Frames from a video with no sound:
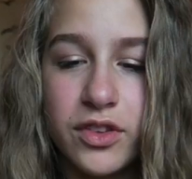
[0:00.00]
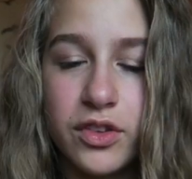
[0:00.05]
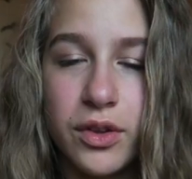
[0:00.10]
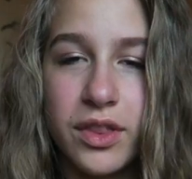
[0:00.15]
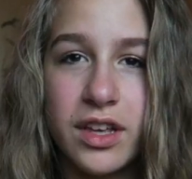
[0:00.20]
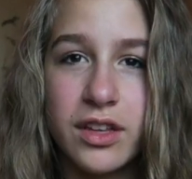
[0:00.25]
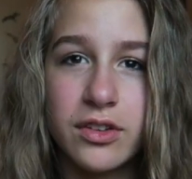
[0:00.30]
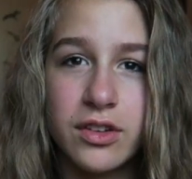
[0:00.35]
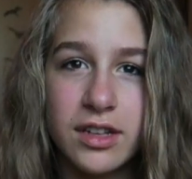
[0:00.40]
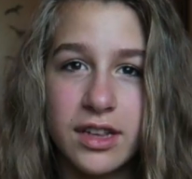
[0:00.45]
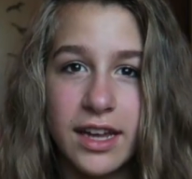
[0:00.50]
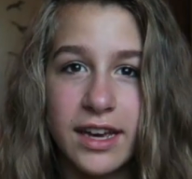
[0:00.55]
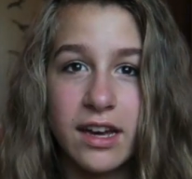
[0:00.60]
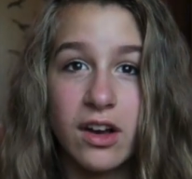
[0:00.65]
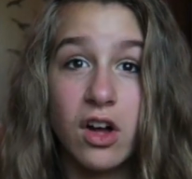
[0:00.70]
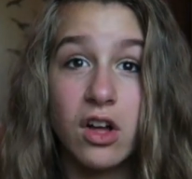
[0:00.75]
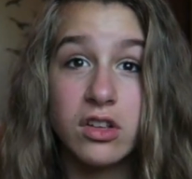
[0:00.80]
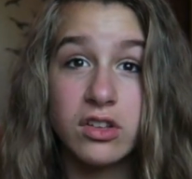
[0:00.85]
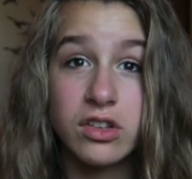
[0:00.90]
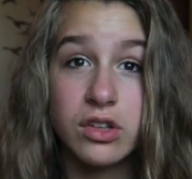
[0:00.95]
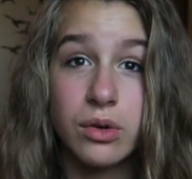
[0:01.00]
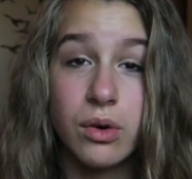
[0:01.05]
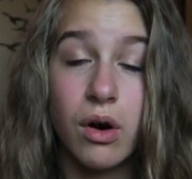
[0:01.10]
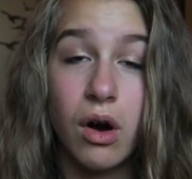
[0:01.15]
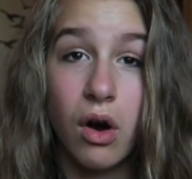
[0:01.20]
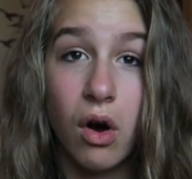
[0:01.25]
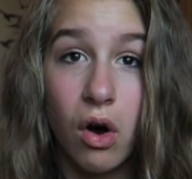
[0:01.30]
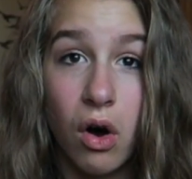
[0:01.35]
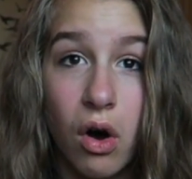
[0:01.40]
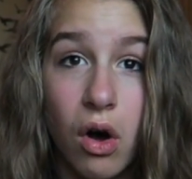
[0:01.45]
so these are like
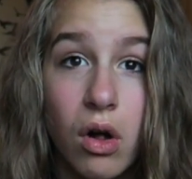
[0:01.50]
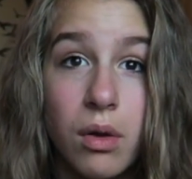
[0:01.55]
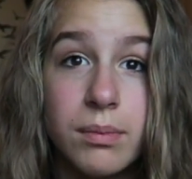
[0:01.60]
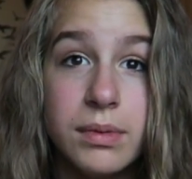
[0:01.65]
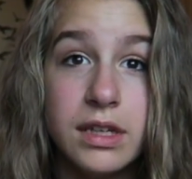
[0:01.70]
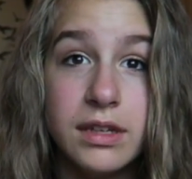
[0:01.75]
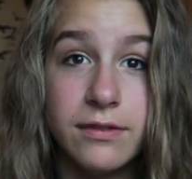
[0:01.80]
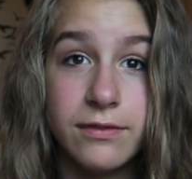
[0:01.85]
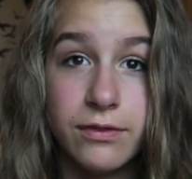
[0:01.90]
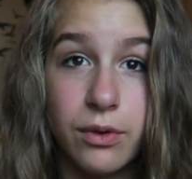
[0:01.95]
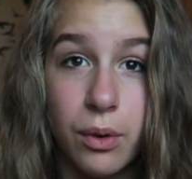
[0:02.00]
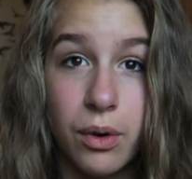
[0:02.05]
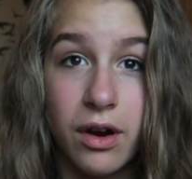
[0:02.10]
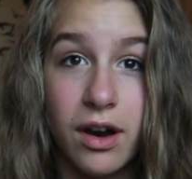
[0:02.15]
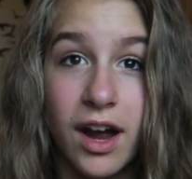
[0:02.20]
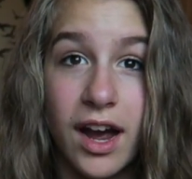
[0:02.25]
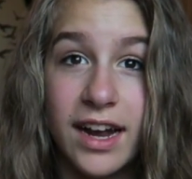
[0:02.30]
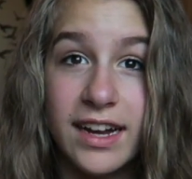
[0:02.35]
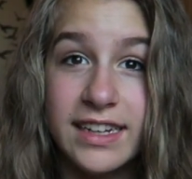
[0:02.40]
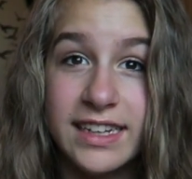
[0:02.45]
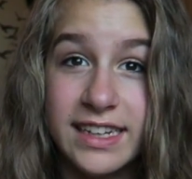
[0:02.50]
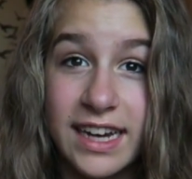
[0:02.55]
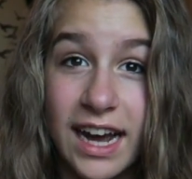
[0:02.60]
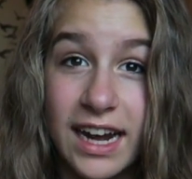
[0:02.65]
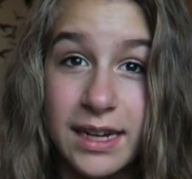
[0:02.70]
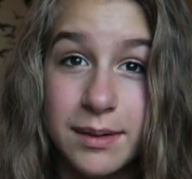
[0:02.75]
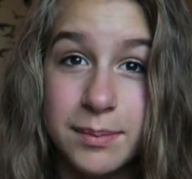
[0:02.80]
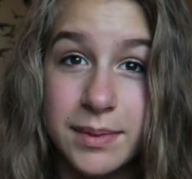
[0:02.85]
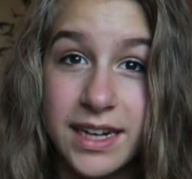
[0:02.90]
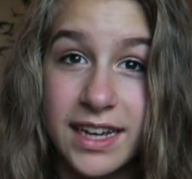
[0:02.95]
also all before I
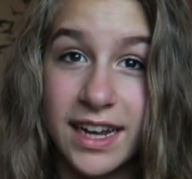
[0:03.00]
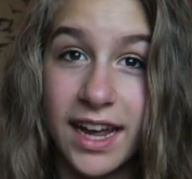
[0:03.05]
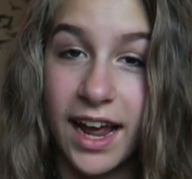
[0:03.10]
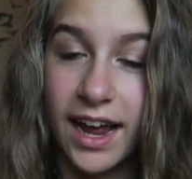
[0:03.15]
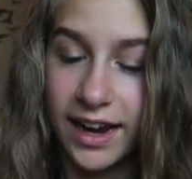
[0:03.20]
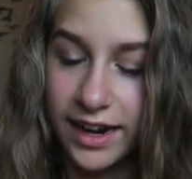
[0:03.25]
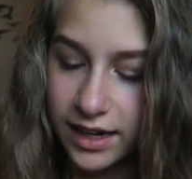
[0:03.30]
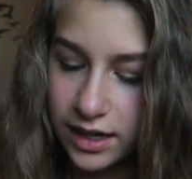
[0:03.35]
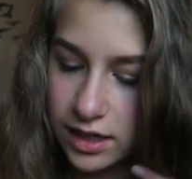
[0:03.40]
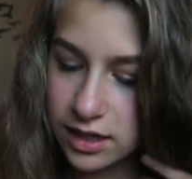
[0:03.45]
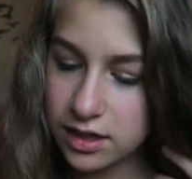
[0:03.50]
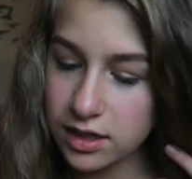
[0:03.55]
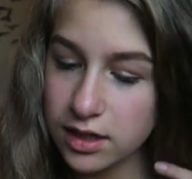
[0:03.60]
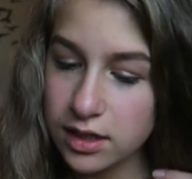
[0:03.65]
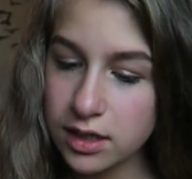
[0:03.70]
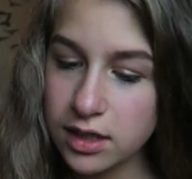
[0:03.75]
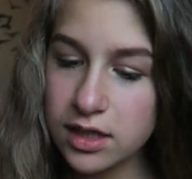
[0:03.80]
dyed my hair,